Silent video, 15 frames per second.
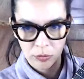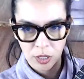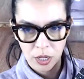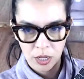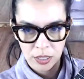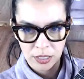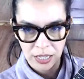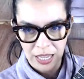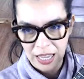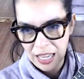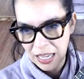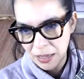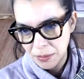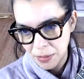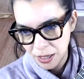an
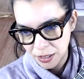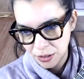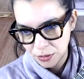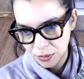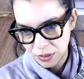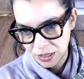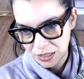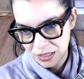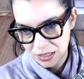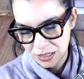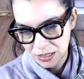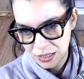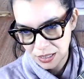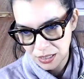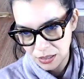A minor with a
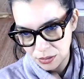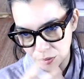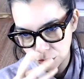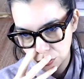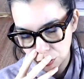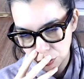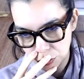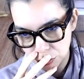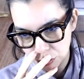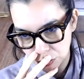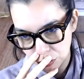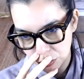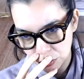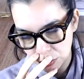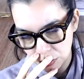C, whew,
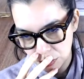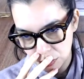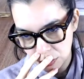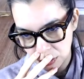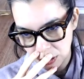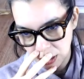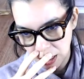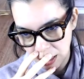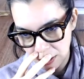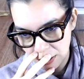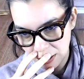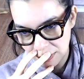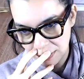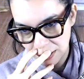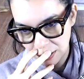I don't
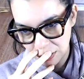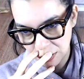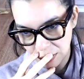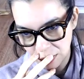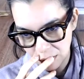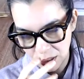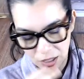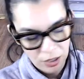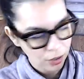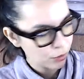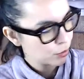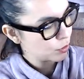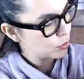even know how I would